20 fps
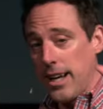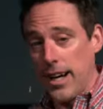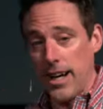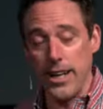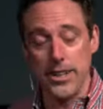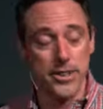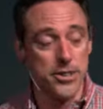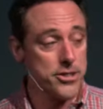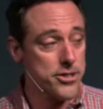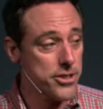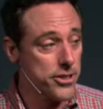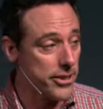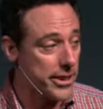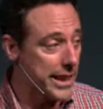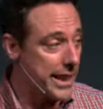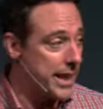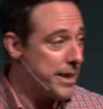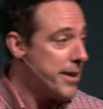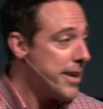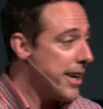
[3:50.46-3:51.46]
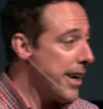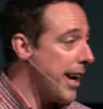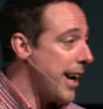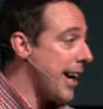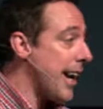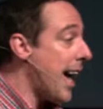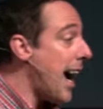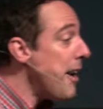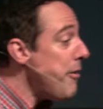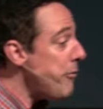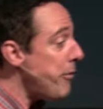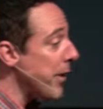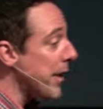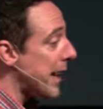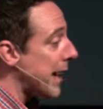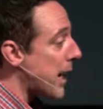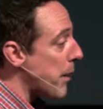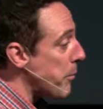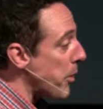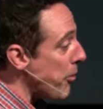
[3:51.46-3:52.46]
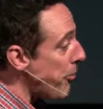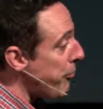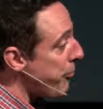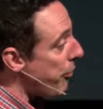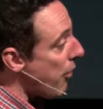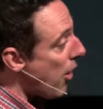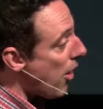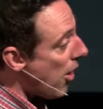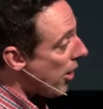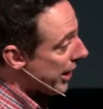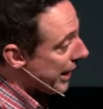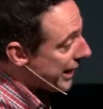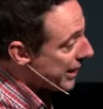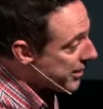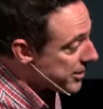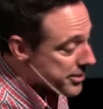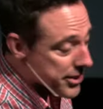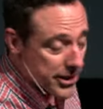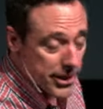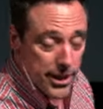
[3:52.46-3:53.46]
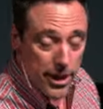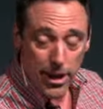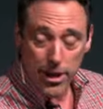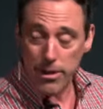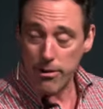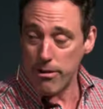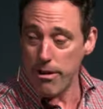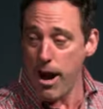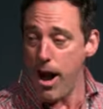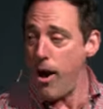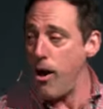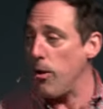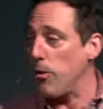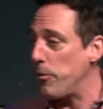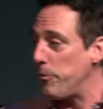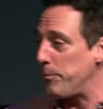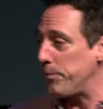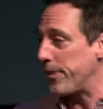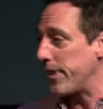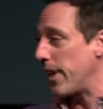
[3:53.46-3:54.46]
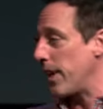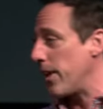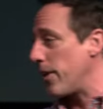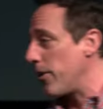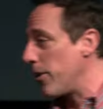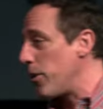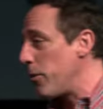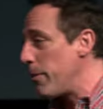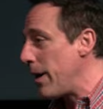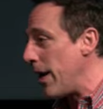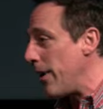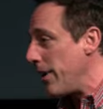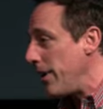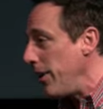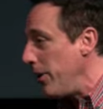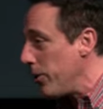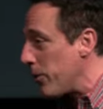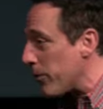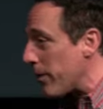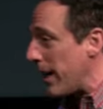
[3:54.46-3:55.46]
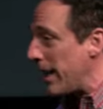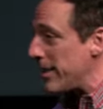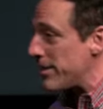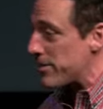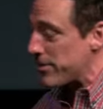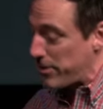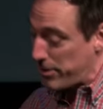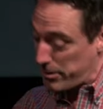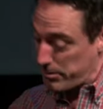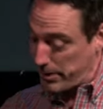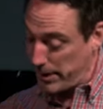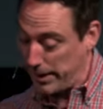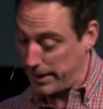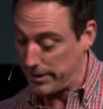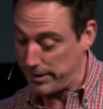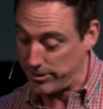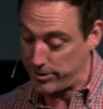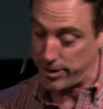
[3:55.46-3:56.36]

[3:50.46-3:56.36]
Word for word: on the screen, and I feel like I'm gonna fall into the other row. I don't know about you, right? So I'm like